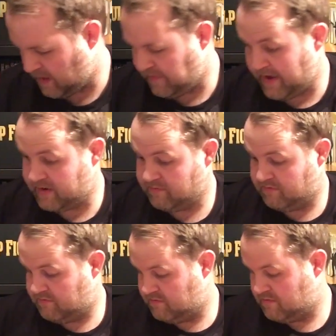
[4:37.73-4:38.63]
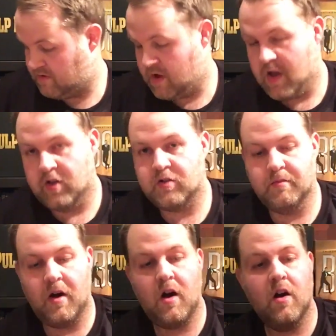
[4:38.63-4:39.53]
And then some
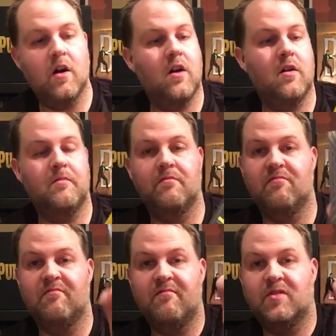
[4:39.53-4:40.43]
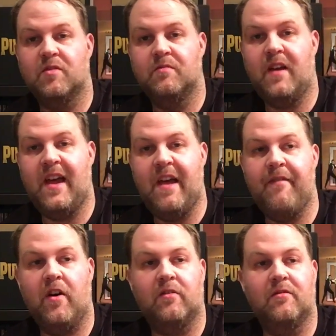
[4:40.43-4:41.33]
more. Um, some
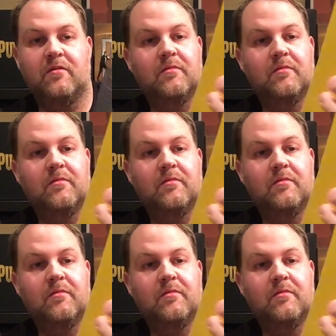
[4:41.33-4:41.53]
Avon